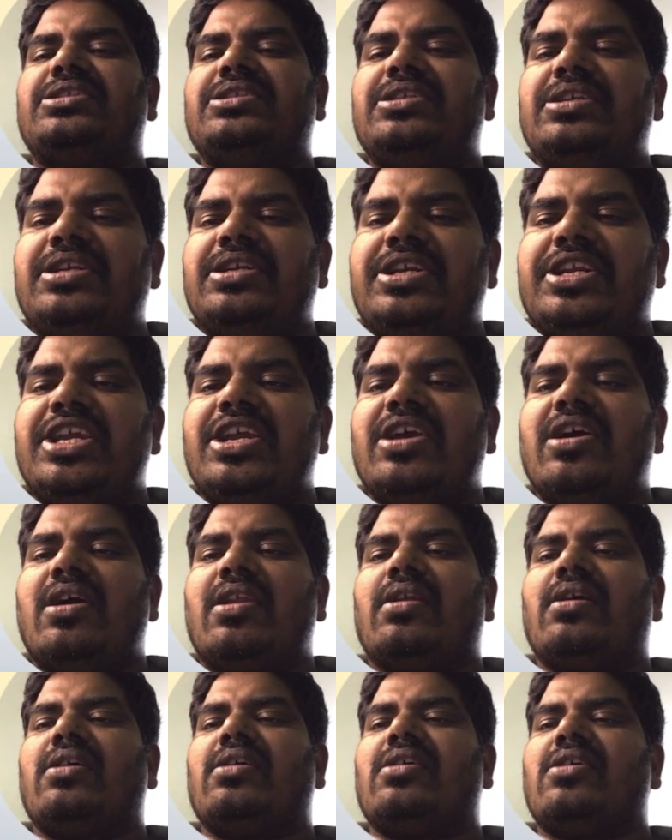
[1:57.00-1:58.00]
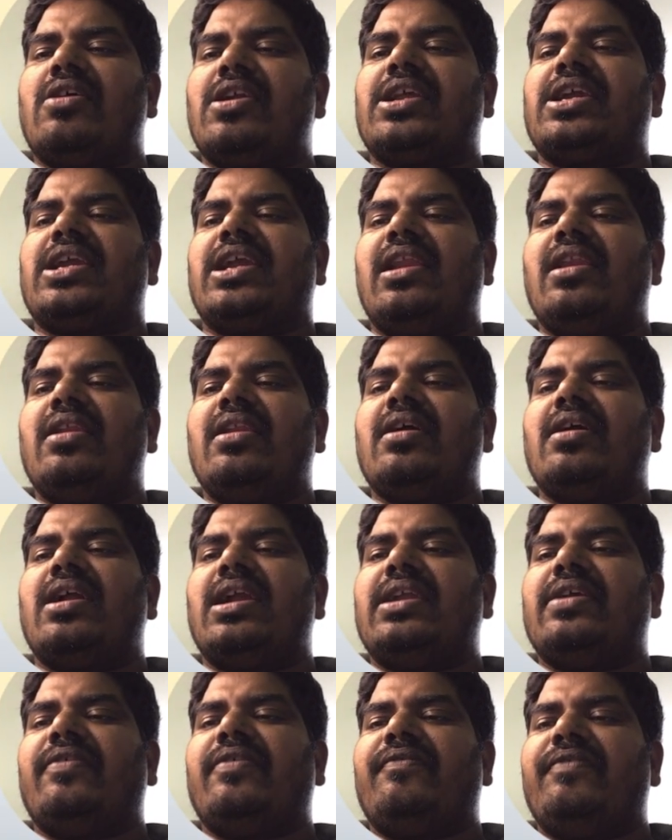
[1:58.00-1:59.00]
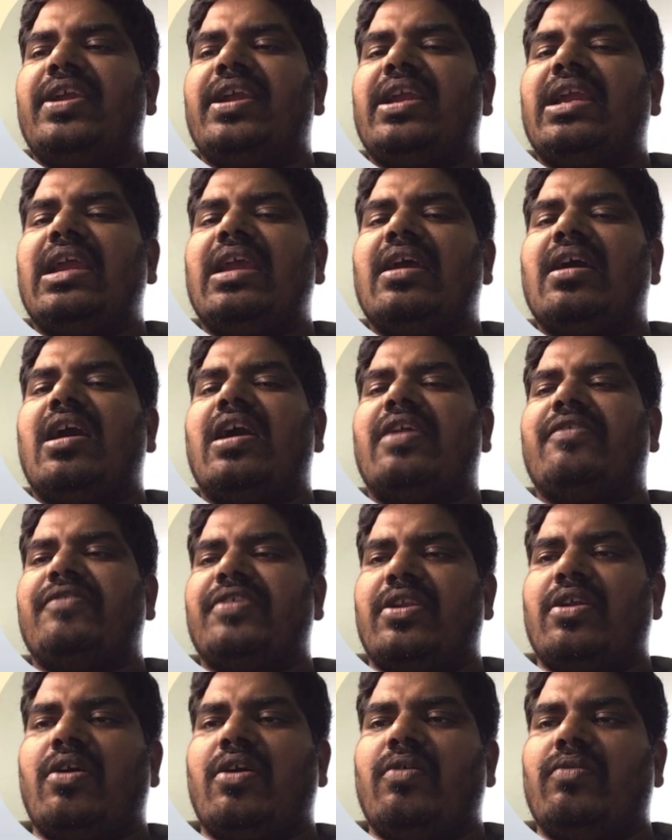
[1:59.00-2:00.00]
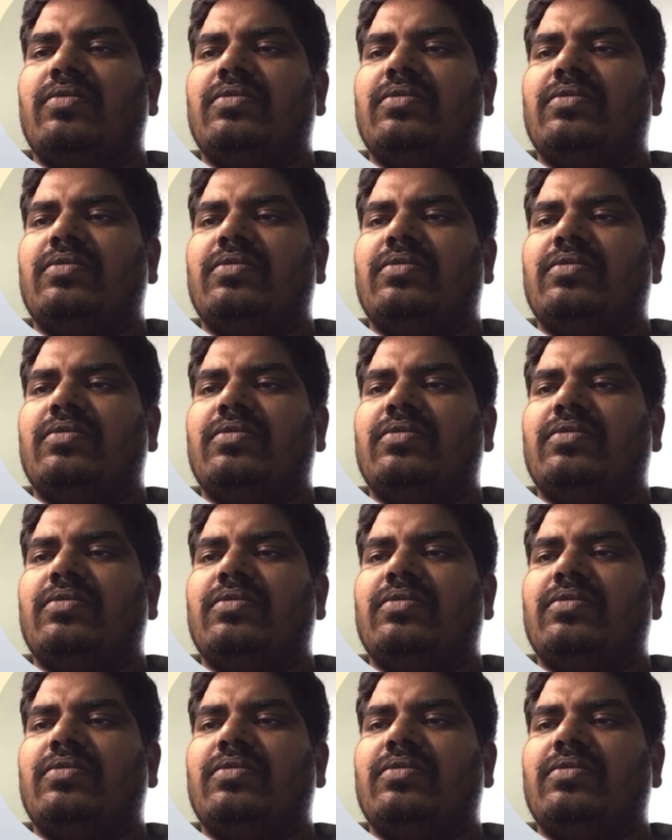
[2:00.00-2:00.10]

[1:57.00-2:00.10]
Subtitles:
D.R. Godgill and V.K. R.V. Rao.